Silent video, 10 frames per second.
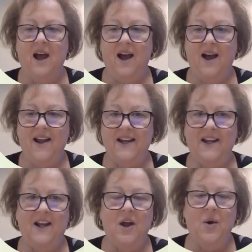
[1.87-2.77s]
Hi,
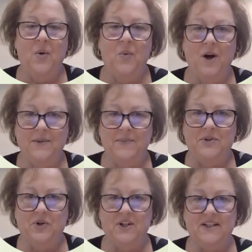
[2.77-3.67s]
welcome
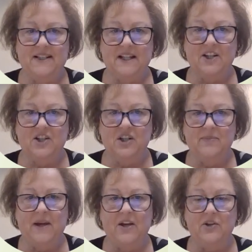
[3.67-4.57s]
to our discussion
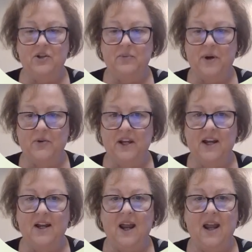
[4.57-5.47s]
about
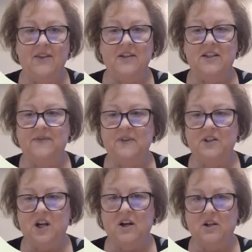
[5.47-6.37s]
pneumonia and the different
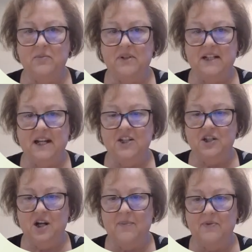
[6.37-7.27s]

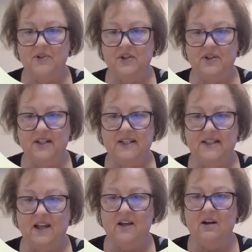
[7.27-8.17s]
documentation opportunities
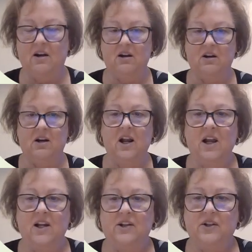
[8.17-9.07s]
that are
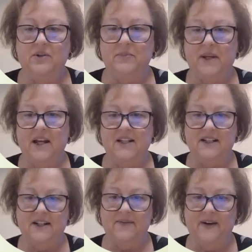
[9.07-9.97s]
going to be
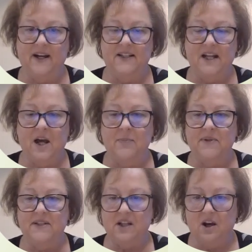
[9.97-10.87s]
identified to help
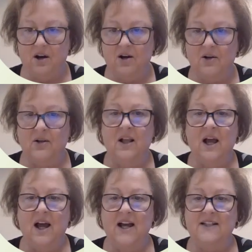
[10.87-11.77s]
us all
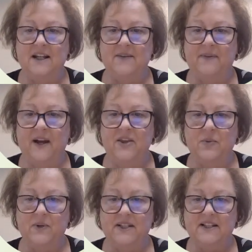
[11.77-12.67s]
identify the
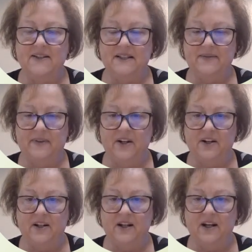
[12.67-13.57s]
risk of severity,